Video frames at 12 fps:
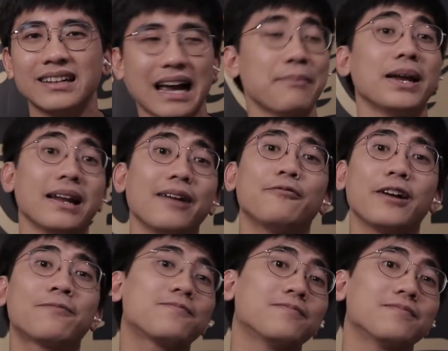I mean,
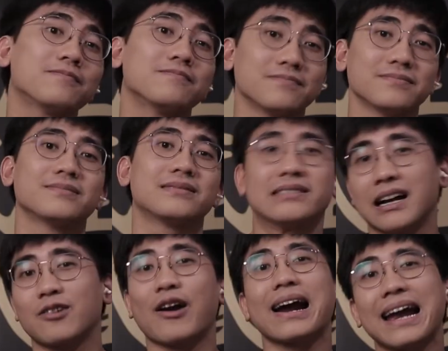if the
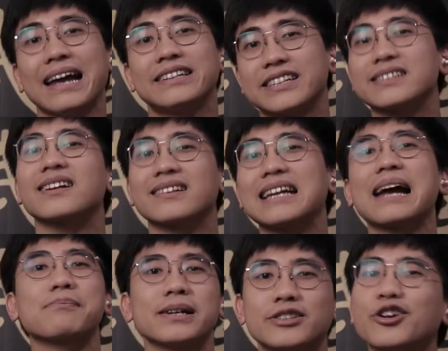crackhead just
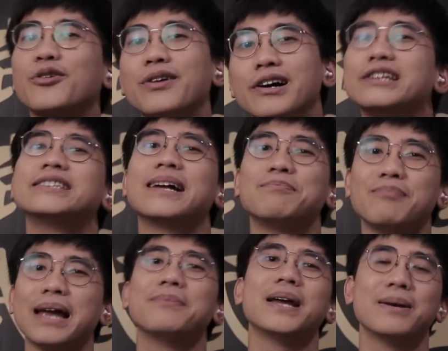attacked my shoulders, then
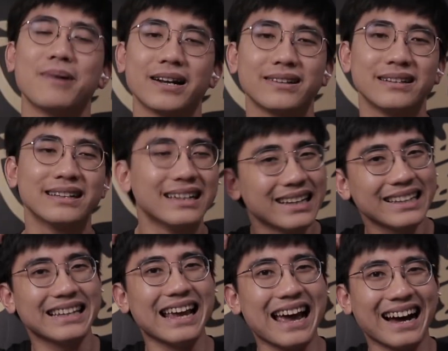maybe, but
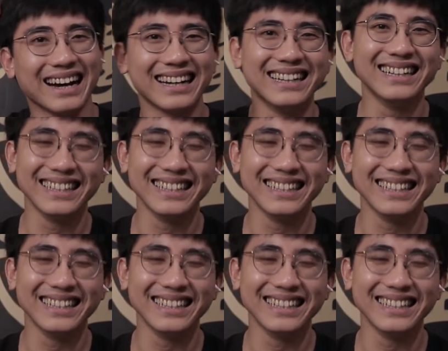yeah.